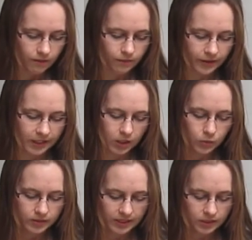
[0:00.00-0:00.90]
For he
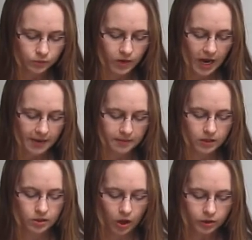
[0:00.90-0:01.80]
who said, Do not commit
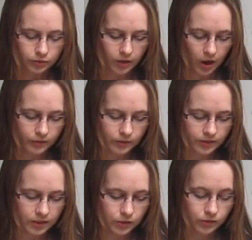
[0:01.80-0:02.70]
adultery, also
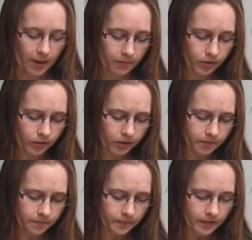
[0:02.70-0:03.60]
said, Do not murder.
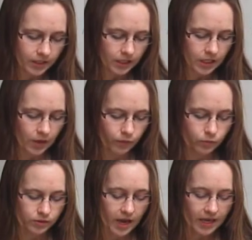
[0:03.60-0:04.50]
If
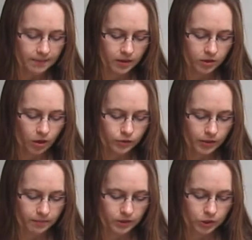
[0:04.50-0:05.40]
not commit
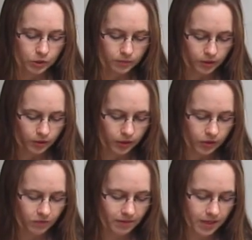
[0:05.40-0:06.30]
adultery but do murder,
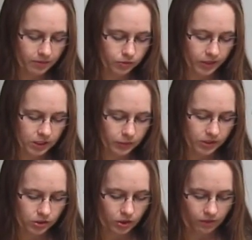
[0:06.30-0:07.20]
you have become a
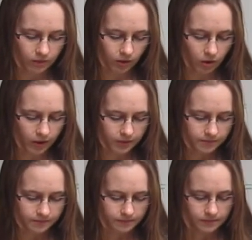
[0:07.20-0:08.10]
transgressor of the law.
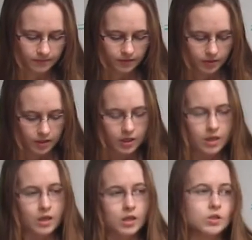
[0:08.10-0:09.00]

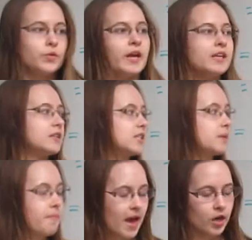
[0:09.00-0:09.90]
So again, it
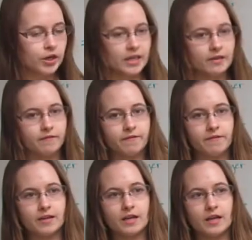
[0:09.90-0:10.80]
doesn't matter
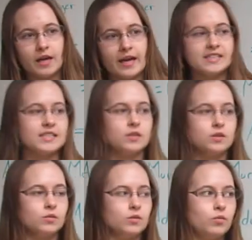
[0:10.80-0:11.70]
if I
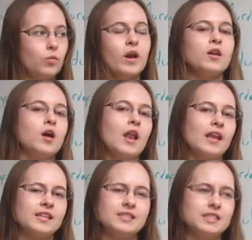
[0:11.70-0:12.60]
did one law,
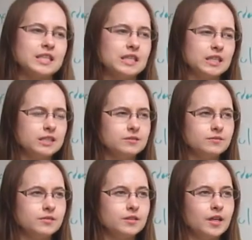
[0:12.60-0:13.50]
let's say
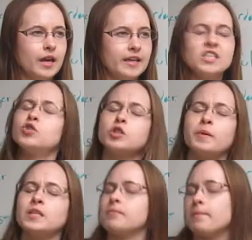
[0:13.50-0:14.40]
I
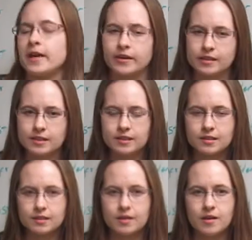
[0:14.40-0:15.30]
disrespected my parents.